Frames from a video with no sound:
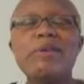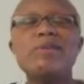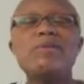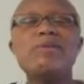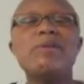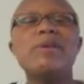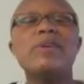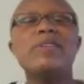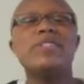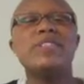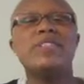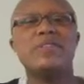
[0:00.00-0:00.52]
use
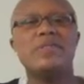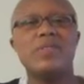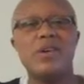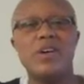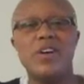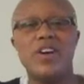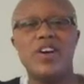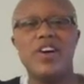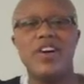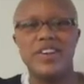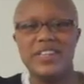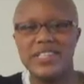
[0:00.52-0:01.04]
words in the
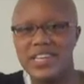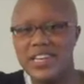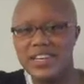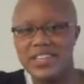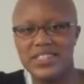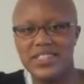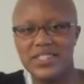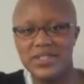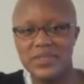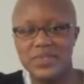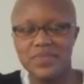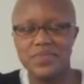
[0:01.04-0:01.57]
wrong
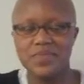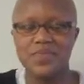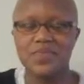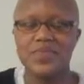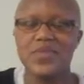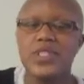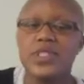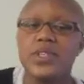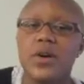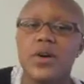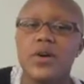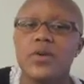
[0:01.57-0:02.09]
context.
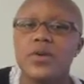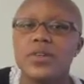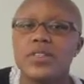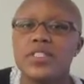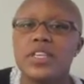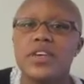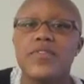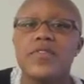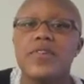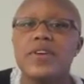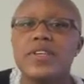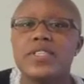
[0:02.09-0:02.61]
So,
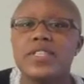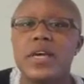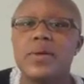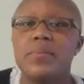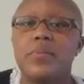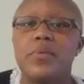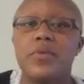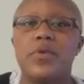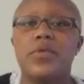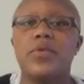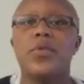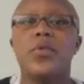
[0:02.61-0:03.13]
say for
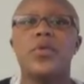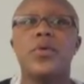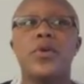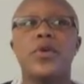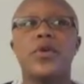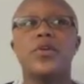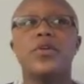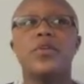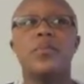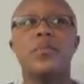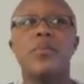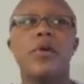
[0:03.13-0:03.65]
example the
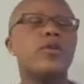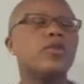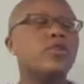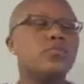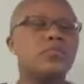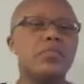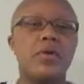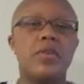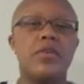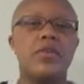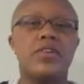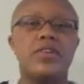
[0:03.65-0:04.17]
word
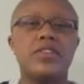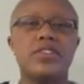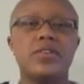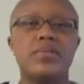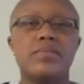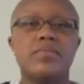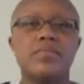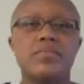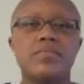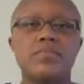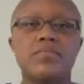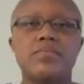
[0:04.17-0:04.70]

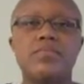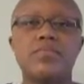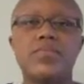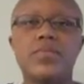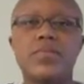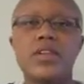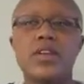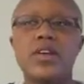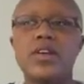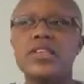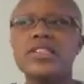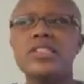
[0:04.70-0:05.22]
postmodernism.
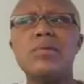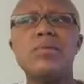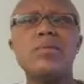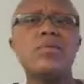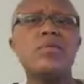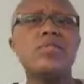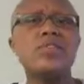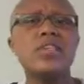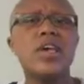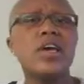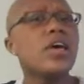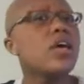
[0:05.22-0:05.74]
Someone
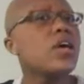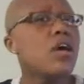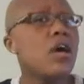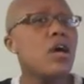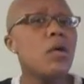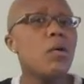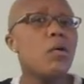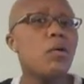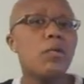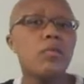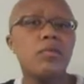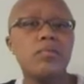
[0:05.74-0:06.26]
will say,
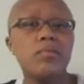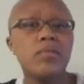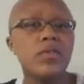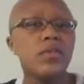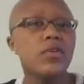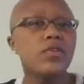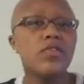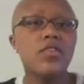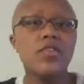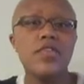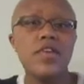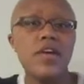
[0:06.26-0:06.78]
oh,
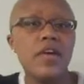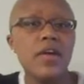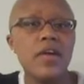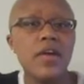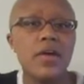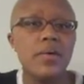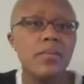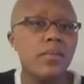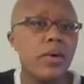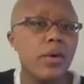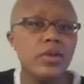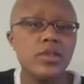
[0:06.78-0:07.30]
you have a
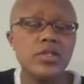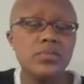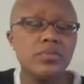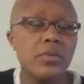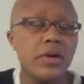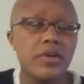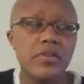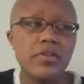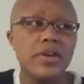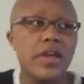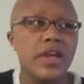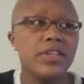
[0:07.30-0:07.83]
very
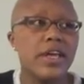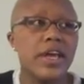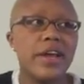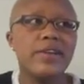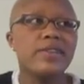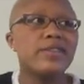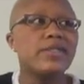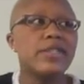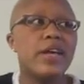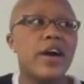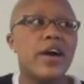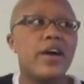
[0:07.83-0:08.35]
postmodern
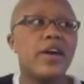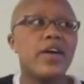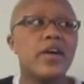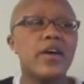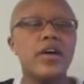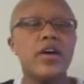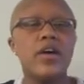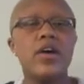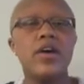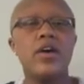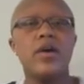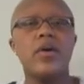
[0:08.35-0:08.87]
hairstyle,
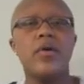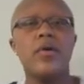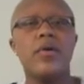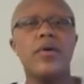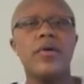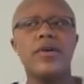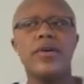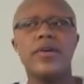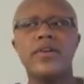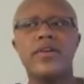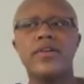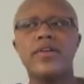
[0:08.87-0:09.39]

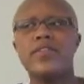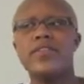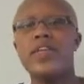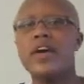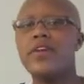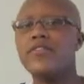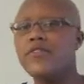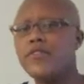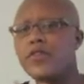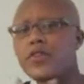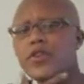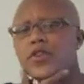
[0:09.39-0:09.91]
or
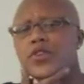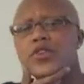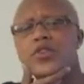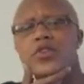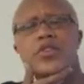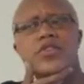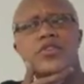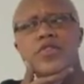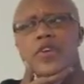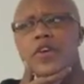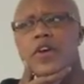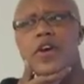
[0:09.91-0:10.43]
that furniture
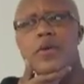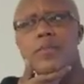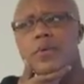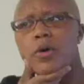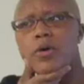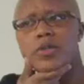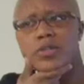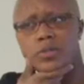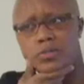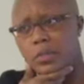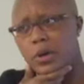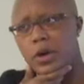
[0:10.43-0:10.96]
is very
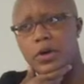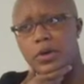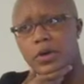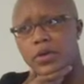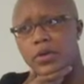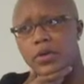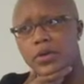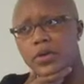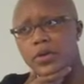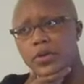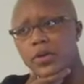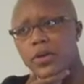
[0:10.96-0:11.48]

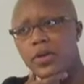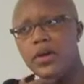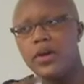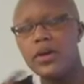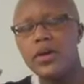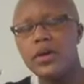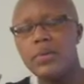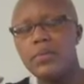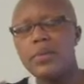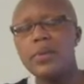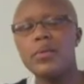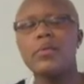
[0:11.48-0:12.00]
postmodern.
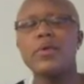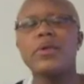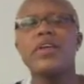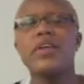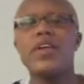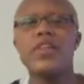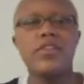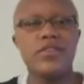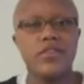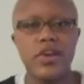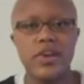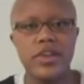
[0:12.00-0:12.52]
But
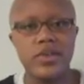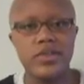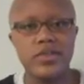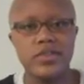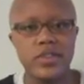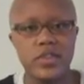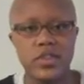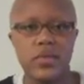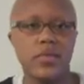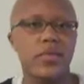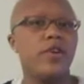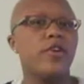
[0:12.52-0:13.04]
really they're not
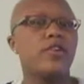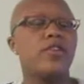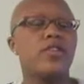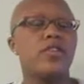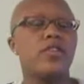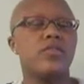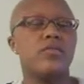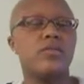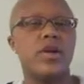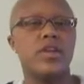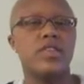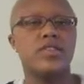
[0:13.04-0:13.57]
using the word in
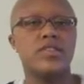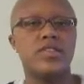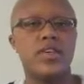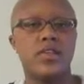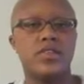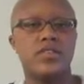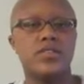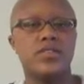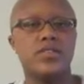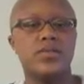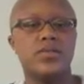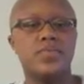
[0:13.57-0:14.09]
the right
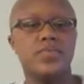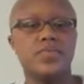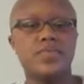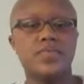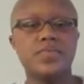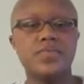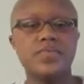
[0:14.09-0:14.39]
sense.